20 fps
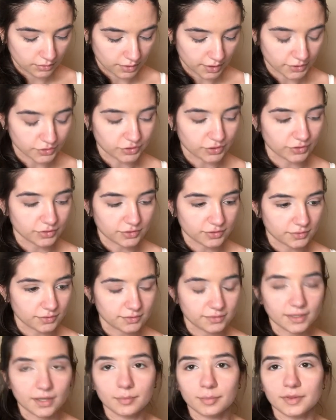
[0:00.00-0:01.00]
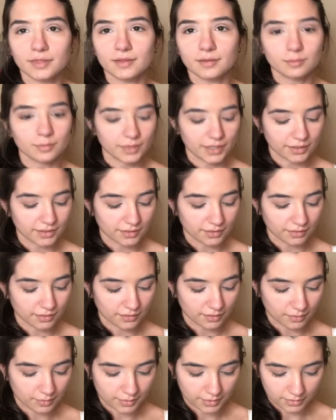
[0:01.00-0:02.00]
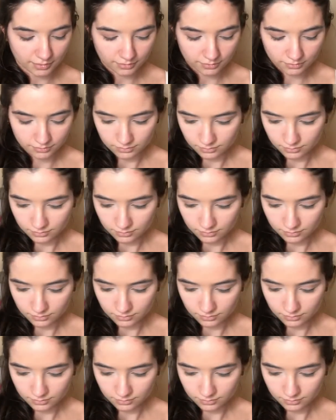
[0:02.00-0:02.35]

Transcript: I should have just dampened them, but I didn't think about it.